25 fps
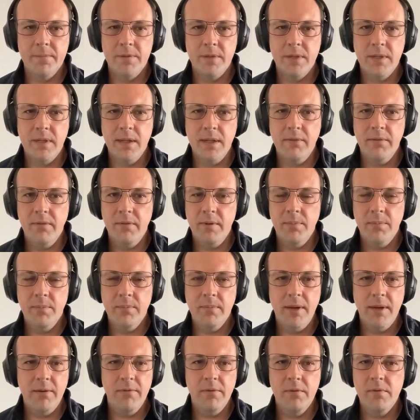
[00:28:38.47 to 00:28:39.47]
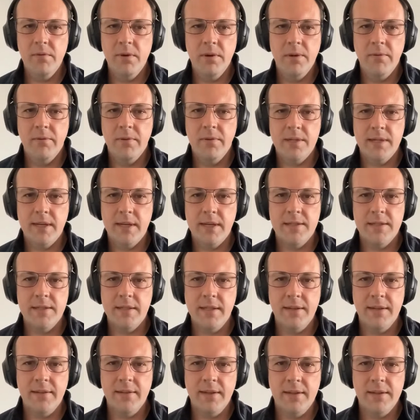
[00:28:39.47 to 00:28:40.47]
Every one of us has to
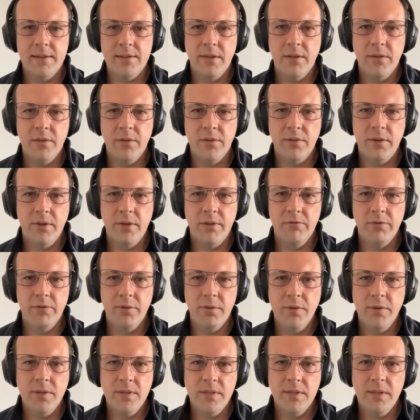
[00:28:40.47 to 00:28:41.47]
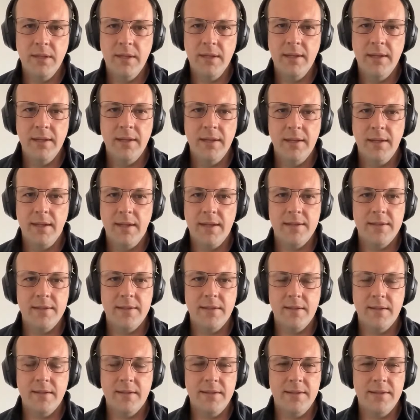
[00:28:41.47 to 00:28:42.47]
get things done through influence, and
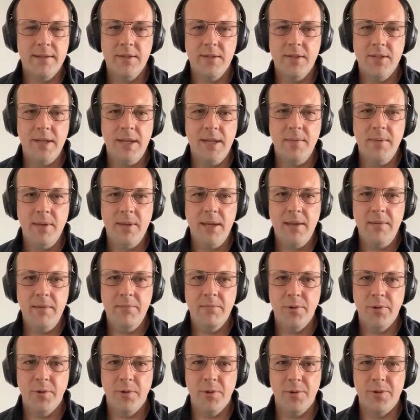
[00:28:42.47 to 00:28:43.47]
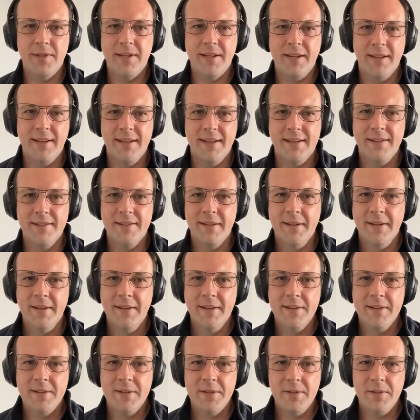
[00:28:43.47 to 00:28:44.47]
it's the same game for those guys.
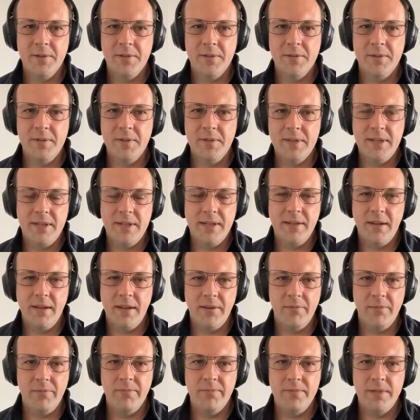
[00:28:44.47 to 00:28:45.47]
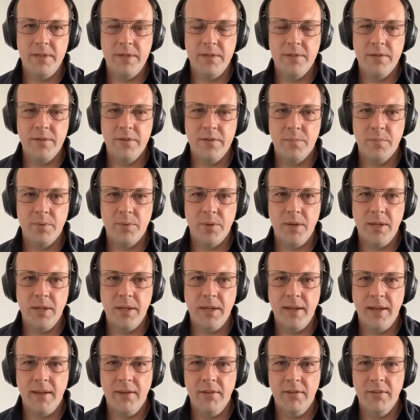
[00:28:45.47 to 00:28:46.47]
So you see a lot of CISOs burning
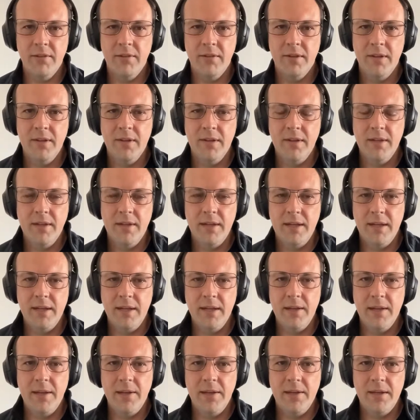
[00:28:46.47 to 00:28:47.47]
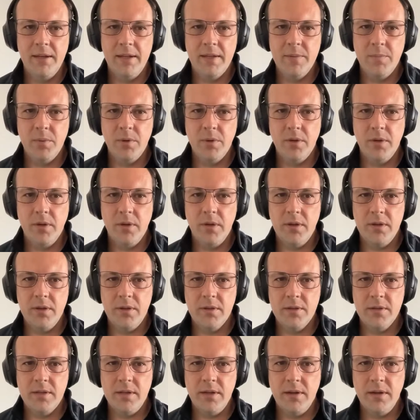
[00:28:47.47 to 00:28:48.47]
out, and it's
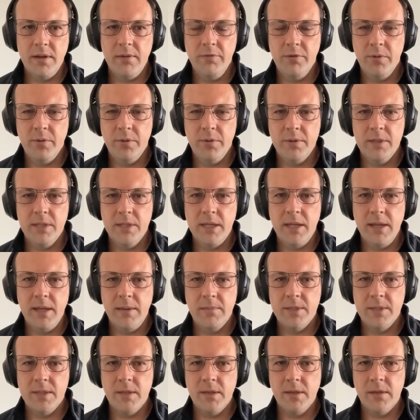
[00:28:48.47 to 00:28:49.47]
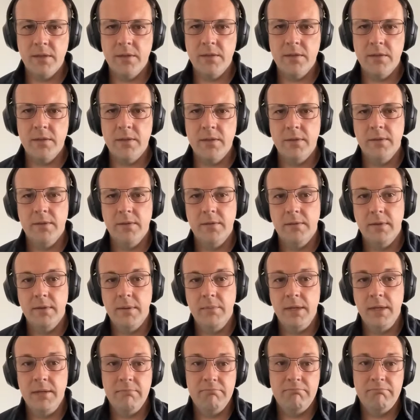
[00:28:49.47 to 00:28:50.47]
because their influence game sucks. I
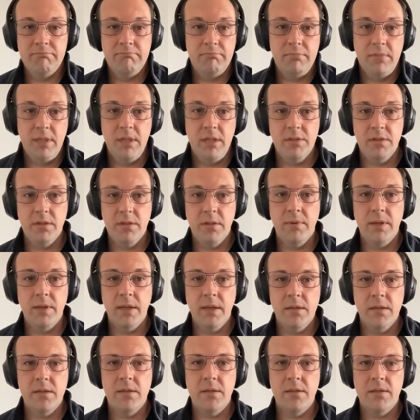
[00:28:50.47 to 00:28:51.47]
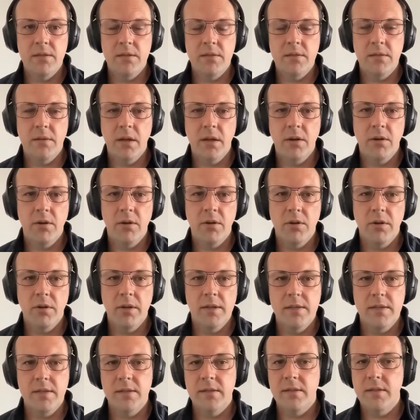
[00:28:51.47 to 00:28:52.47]
mean, in some cases, not all
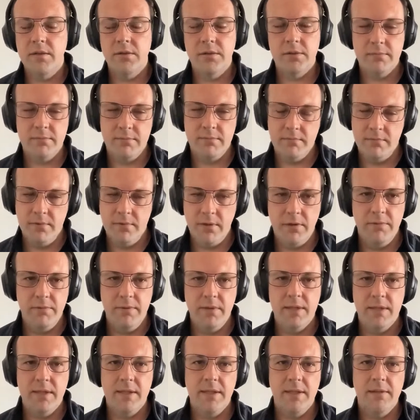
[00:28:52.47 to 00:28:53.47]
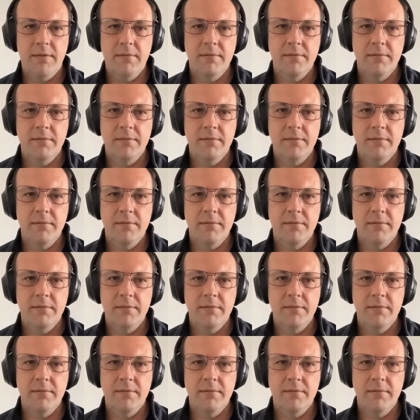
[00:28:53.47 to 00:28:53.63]
cases. There's obviously,